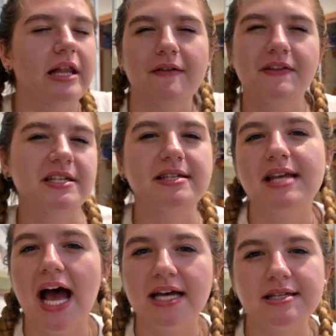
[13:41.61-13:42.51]
I love the
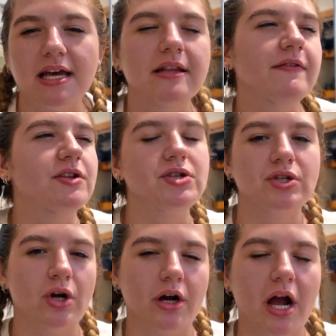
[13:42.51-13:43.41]
sass. I love the
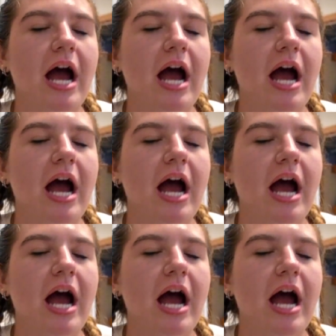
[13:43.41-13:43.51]
snark.